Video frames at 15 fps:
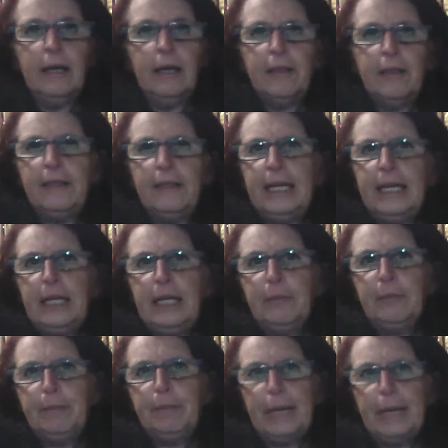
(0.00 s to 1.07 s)
The
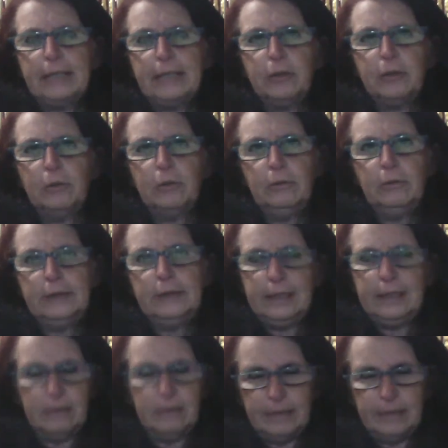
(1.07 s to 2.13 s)
basil
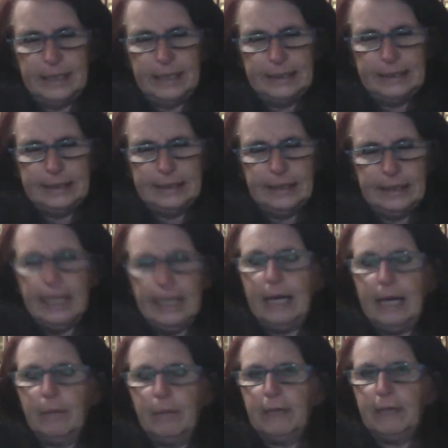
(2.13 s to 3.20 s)
died,
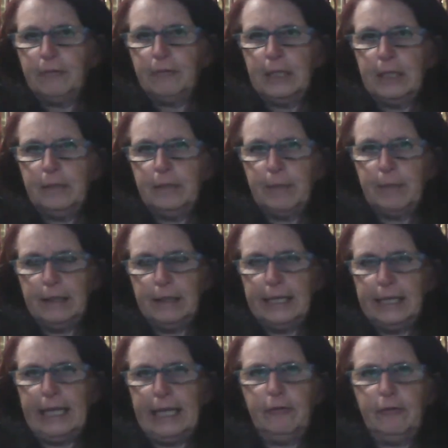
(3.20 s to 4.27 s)
and my friend
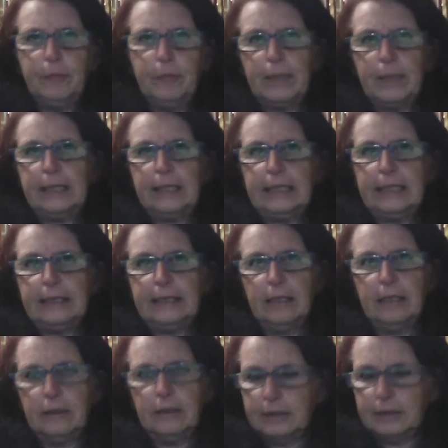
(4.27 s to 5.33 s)
Bunky from Bunky's
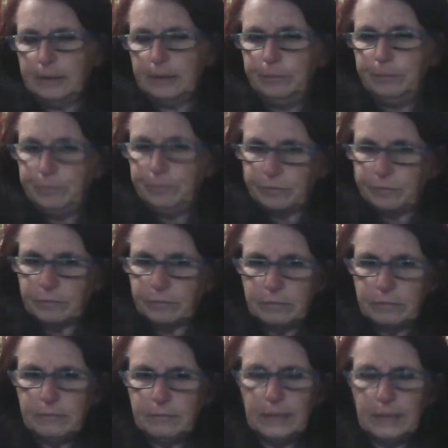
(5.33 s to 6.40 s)
Garden
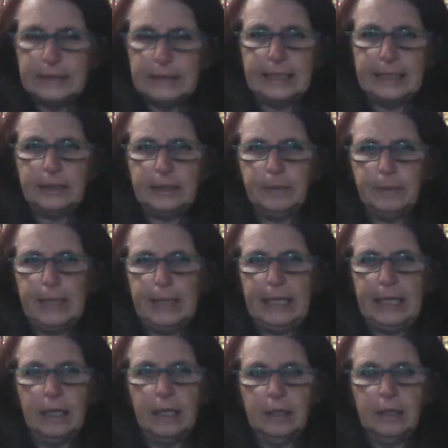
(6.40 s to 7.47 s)
said to
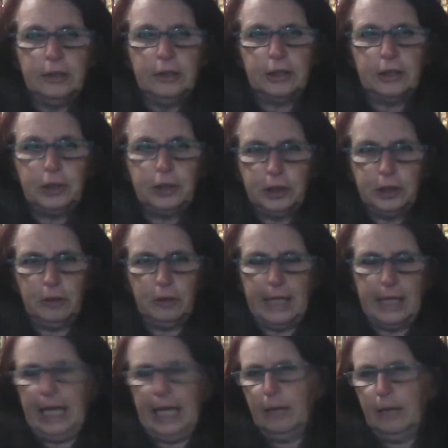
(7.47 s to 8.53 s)
me, just shock
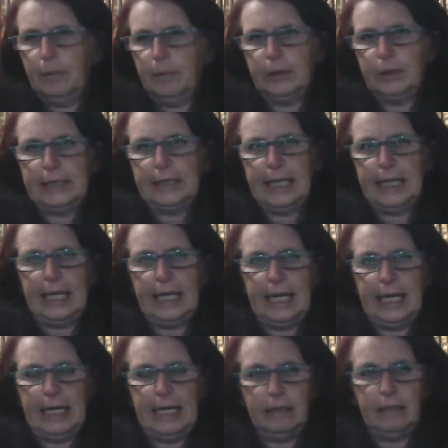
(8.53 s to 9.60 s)
it, put it
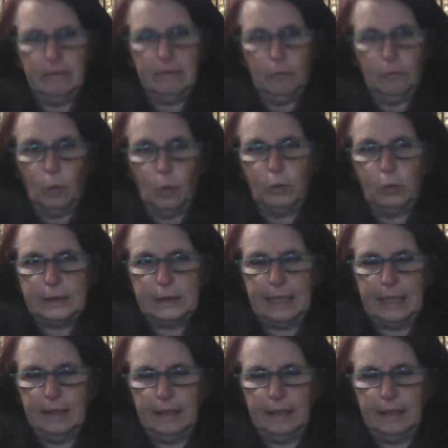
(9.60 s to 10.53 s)
in water,